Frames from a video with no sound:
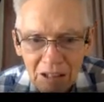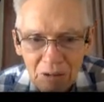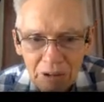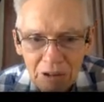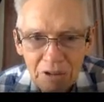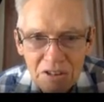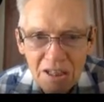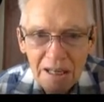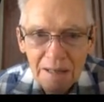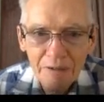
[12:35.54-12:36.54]
We do the
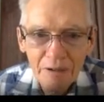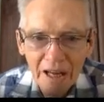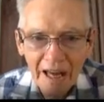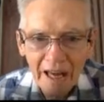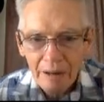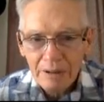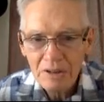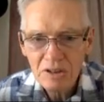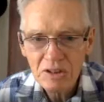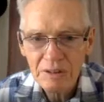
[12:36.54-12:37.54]
same for the
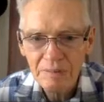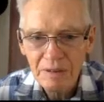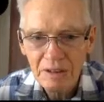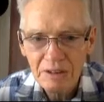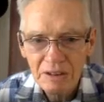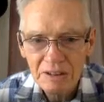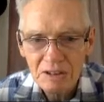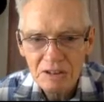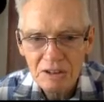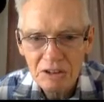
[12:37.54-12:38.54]
hours. So this
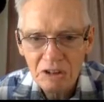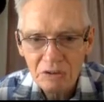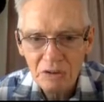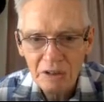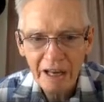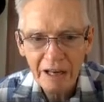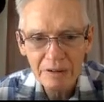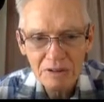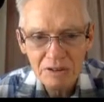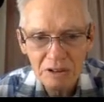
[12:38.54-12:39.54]
is the total
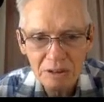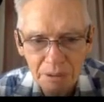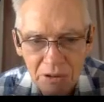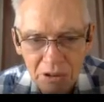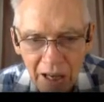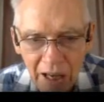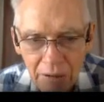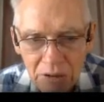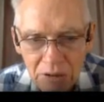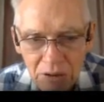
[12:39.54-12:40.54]
hours. So you put your
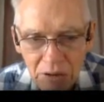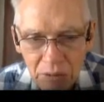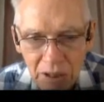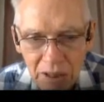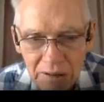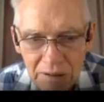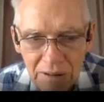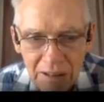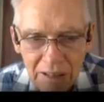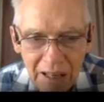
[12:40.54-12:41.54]
hours on the right
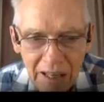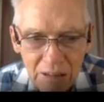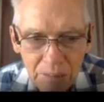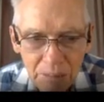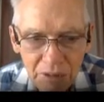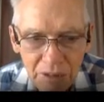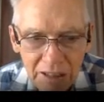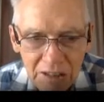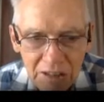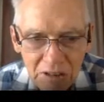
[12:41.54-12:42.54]
and you put the
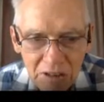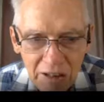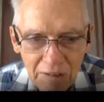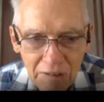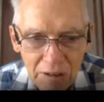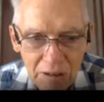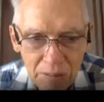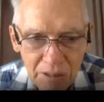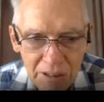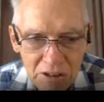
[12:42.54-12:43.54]
letters on the left.
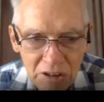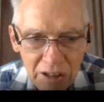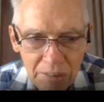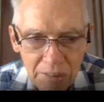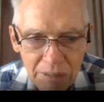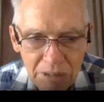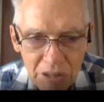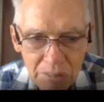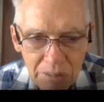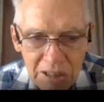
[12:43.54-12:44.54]
Please line them up. So
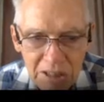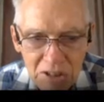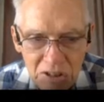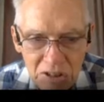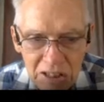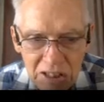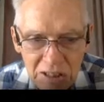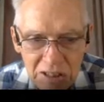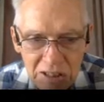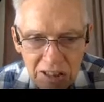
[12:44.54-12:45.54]
B's, C's,
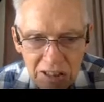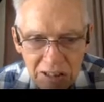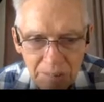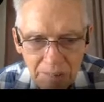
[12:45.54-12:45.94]
and T's.